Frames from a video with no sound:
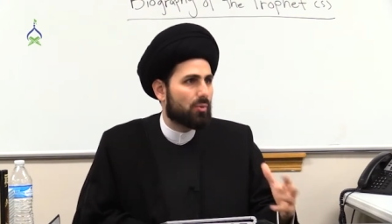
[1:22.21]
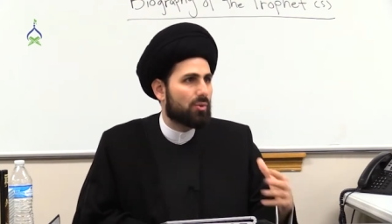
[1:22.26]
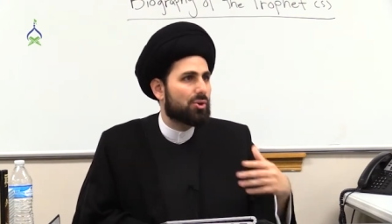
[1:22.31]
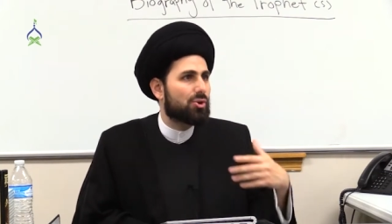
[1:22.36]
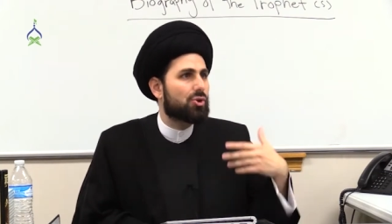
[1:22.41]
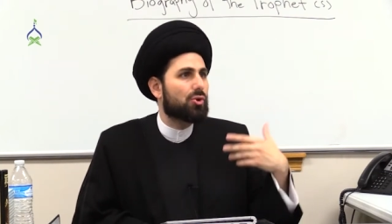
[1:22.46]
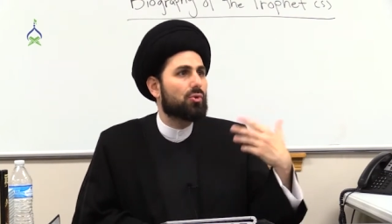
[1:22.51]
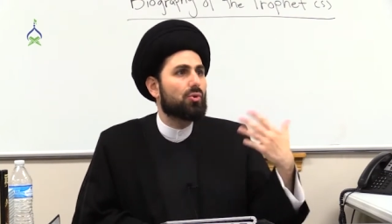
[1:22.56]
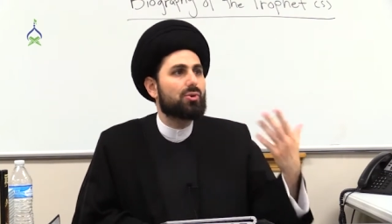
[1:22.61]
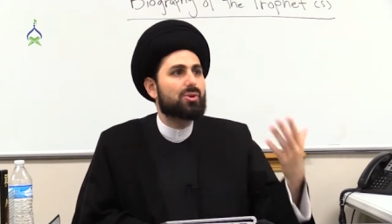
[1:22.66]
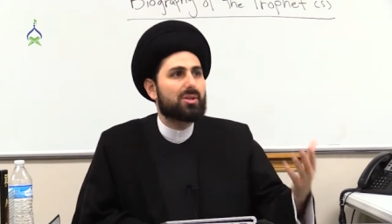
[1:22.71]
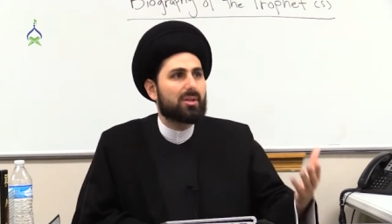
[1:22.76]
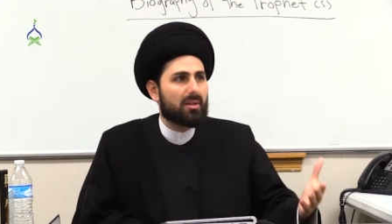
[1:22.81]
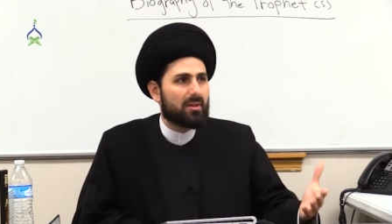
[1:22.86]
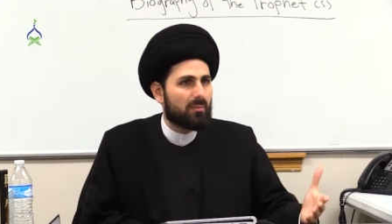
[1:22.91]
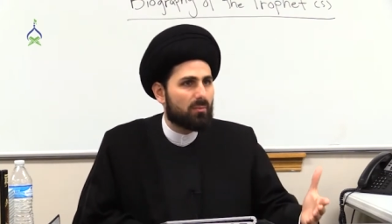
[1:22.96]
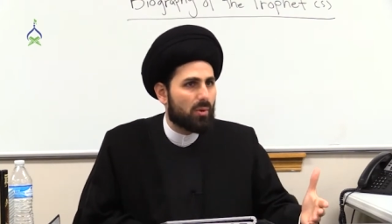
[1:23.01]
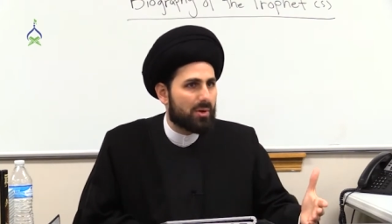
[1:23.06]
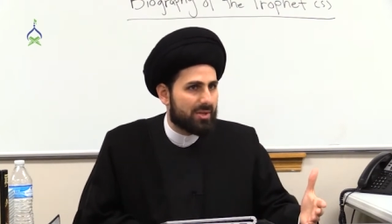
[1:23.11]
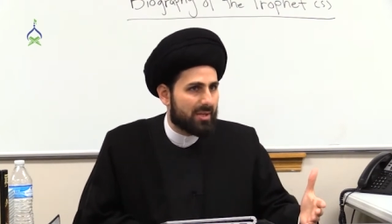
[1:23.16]
when
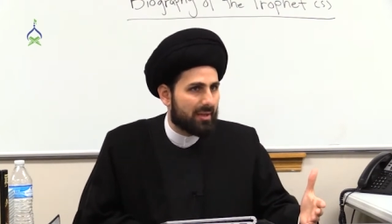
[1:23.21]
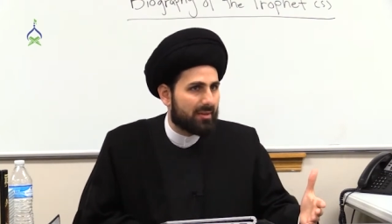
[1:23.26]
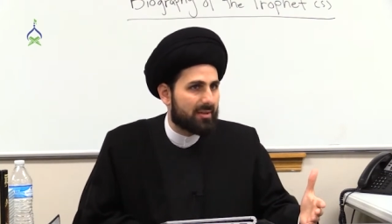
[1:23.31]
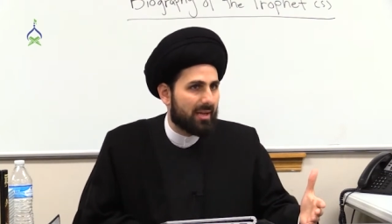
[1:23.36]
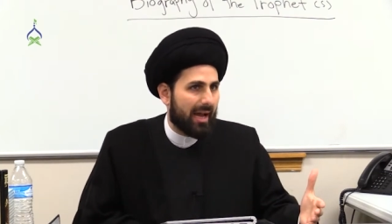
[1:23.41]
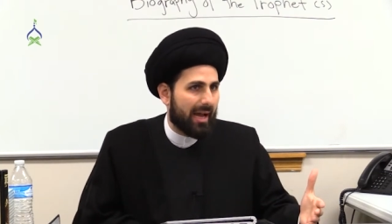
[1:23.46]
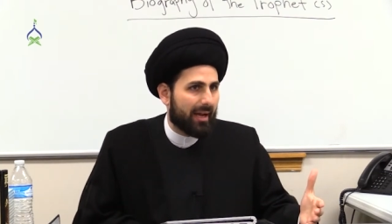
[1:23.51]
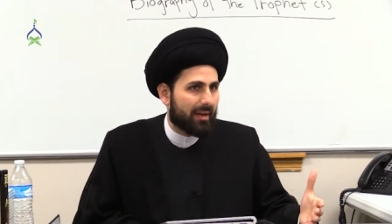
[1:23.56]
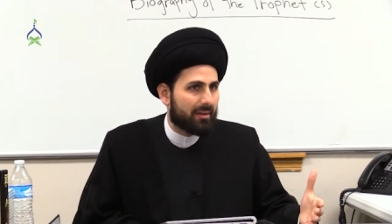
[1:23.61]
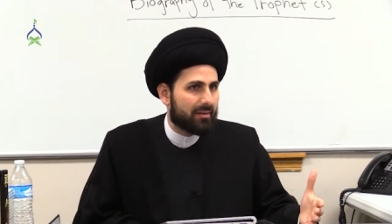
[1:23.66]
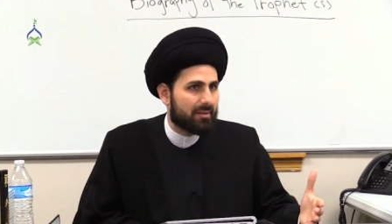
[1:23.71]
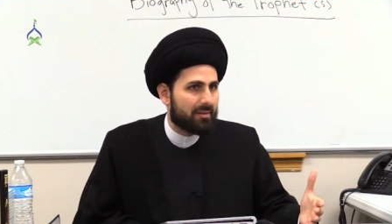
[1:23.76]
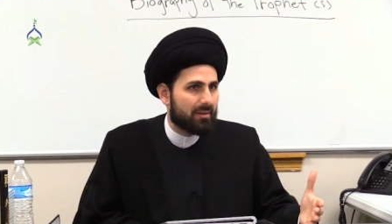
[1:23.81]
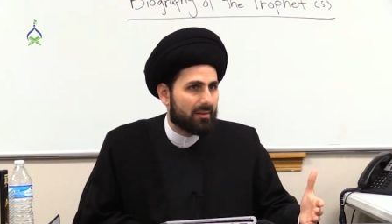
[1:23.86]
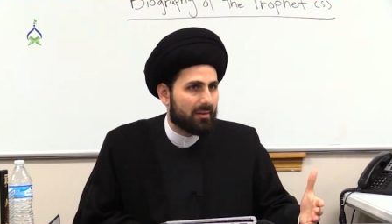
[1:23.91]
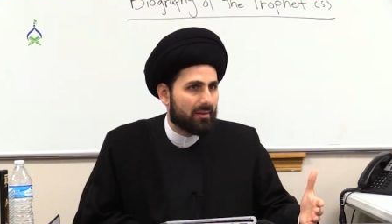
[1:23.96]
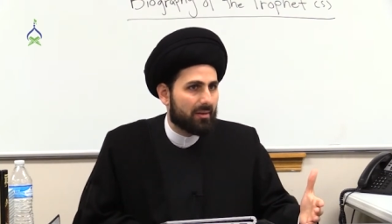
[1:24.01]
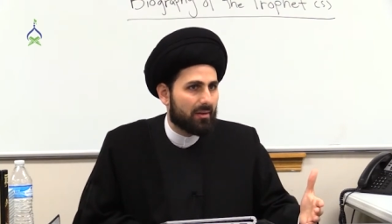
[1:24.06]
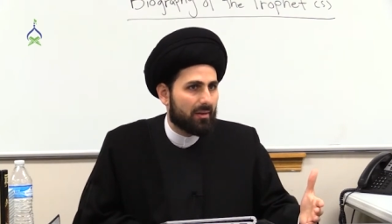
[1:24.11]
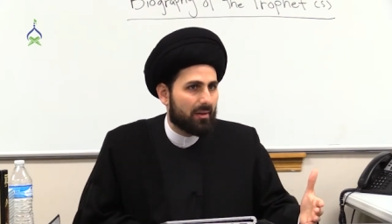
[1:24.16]
Jerusalem was attacked,
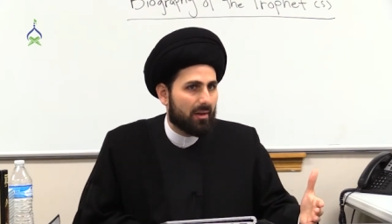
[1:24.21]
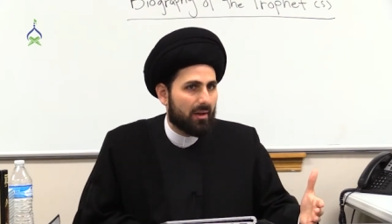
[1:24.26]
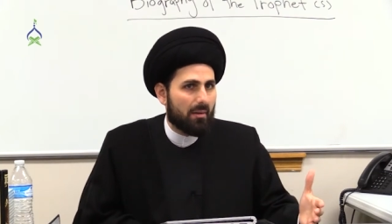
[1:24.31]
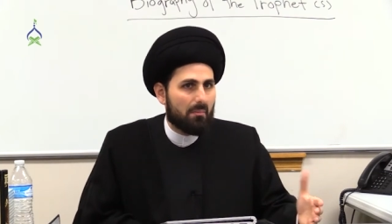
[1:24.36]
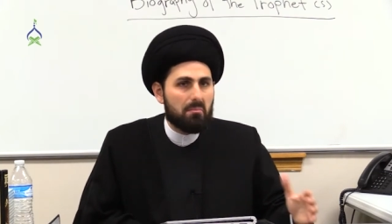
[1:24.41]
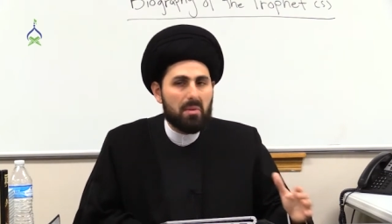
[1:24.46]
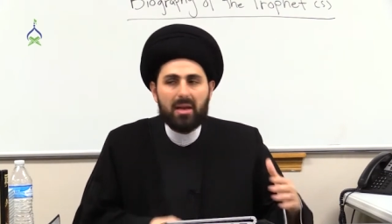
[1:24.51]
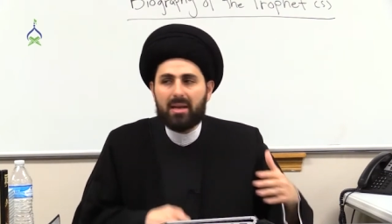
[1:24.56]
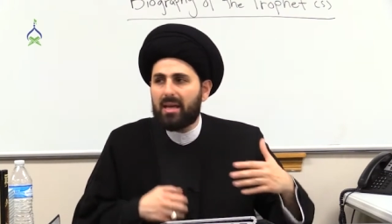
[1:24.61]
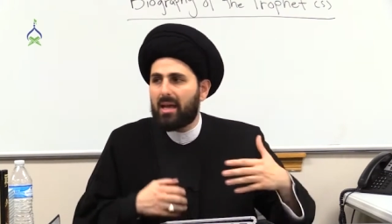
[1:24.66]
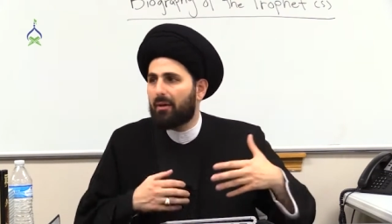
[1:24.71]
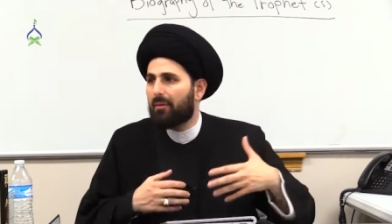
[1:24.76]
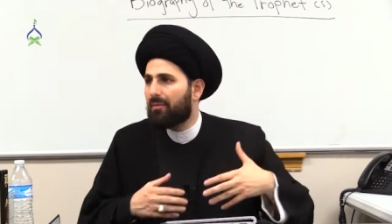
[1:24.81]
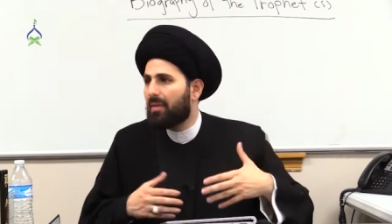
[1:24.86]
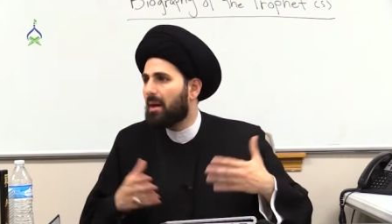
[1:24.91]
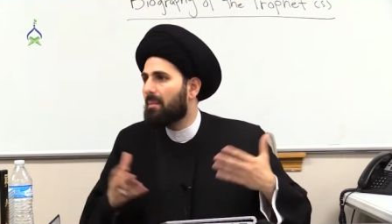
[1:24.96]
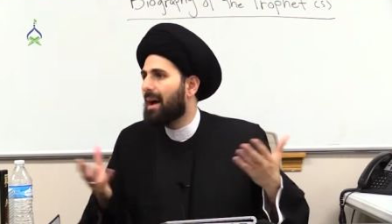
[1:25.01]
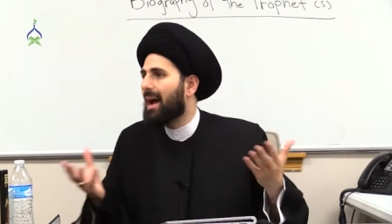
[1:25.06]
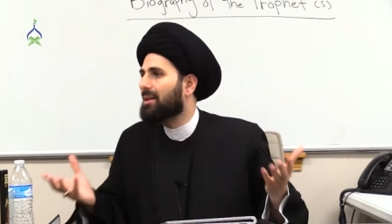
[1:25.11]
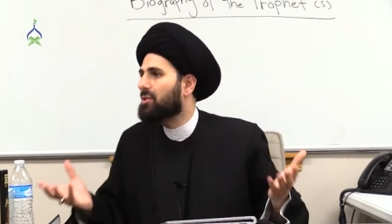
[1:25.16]
many of
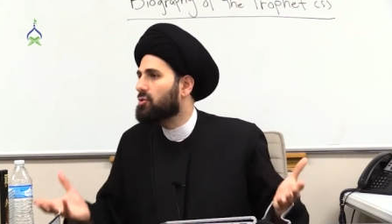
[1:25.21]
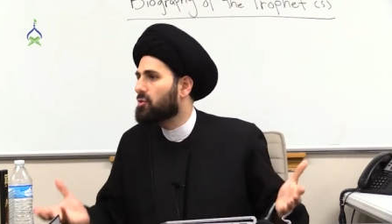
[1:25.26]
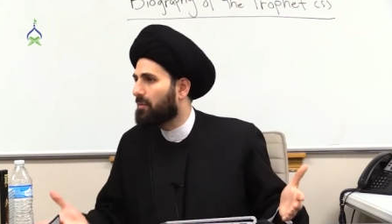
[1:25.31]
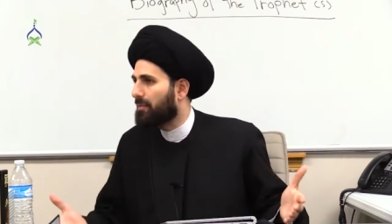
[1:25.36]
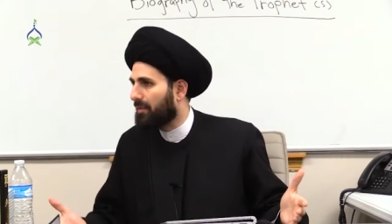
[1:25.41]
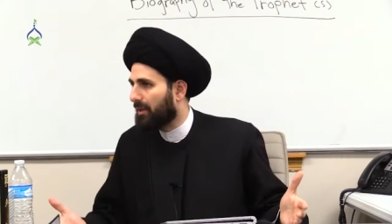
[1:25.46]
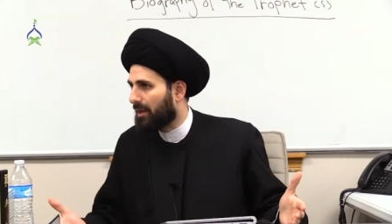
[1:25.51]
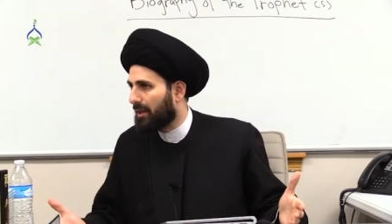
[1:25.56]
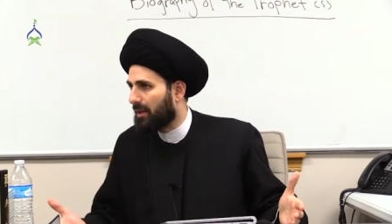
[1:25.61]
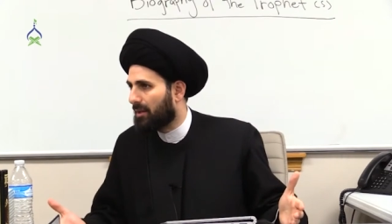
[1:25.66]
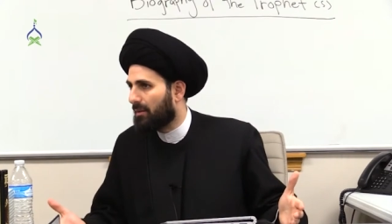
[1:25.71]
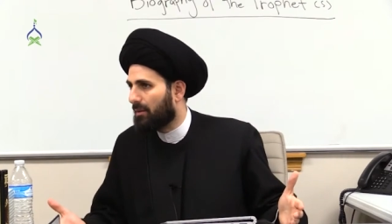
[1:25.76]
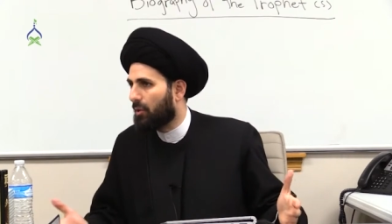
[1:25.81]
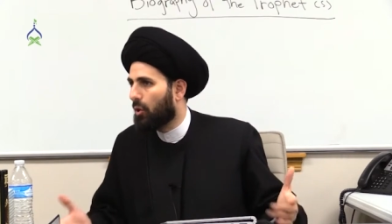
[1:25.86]
them had to flee.